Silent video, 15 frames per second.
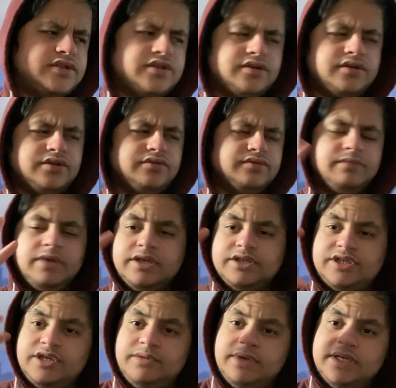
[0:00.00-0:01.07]
you might
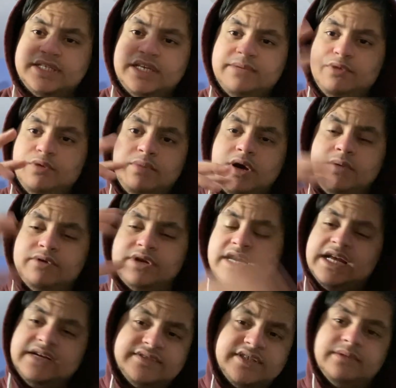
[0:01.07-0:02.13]
see Mubama on the
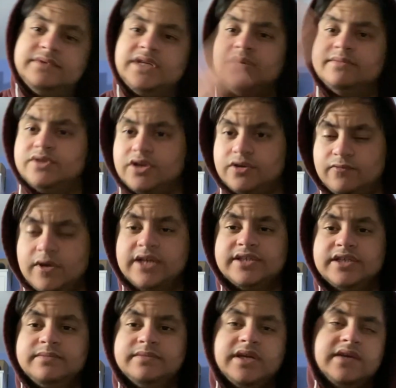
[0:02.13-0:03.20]
left sometimes, on the right
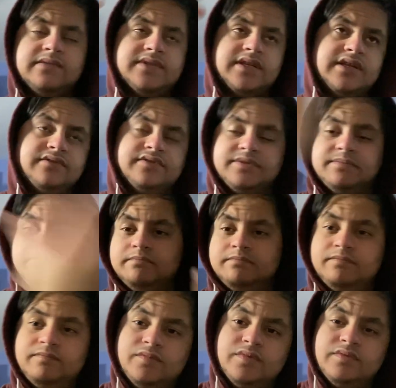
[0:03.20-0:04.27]
sometimes, and then it was
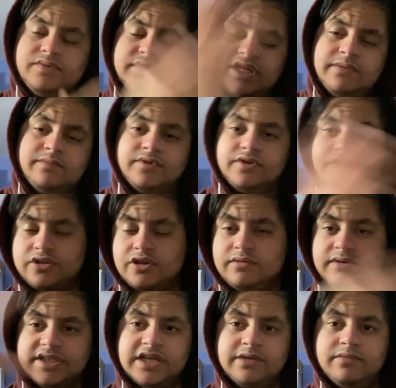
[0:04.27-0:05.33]
same with
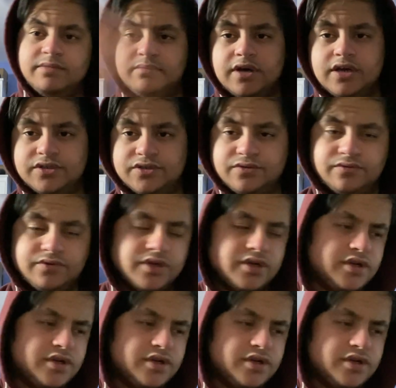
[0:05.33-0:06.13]
Kodoa, same with Marshall.